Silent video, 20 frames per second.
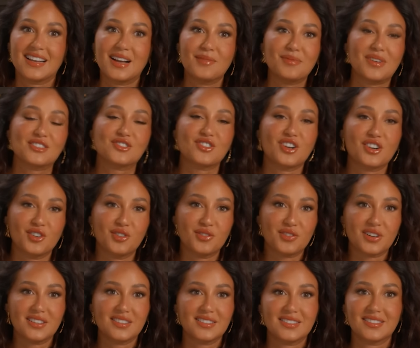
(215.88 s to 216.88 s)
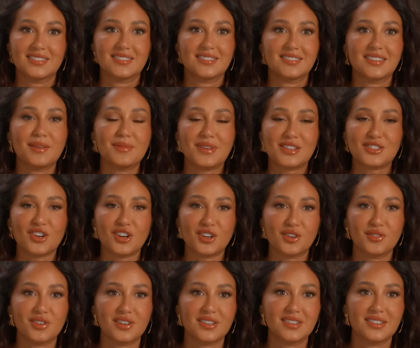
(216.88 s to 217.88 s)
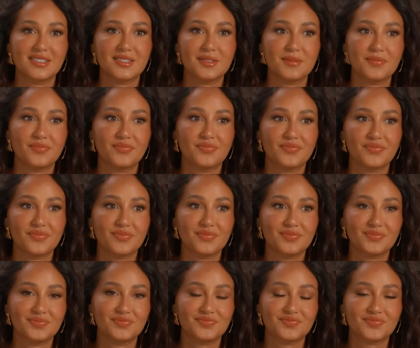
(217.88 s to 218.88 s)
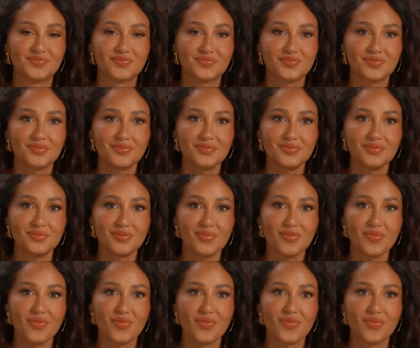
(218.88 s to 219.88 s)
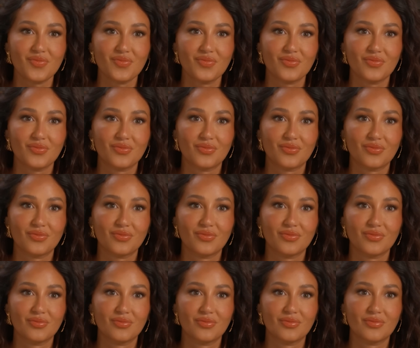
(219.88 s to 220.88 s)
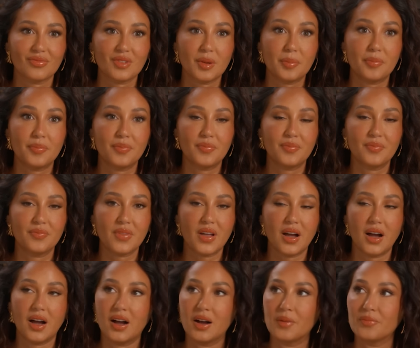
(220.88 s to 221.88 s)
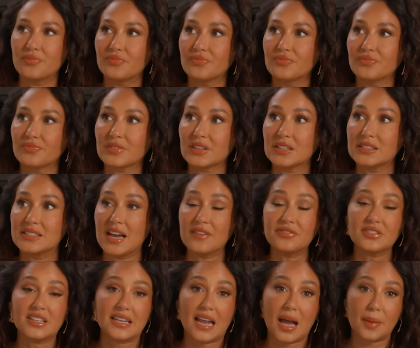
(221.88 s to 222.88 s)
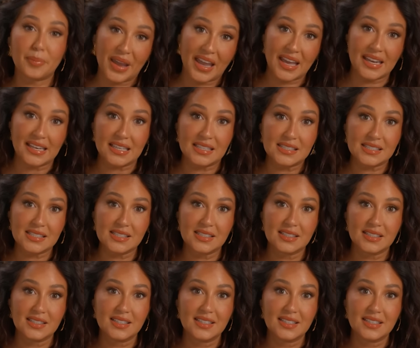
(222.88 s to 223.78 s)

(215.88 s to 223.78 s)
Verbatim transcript: I'm not starting over. Okay. I'm not starting over. What is the most worn item in your wardrobe? Um, definitely not panties.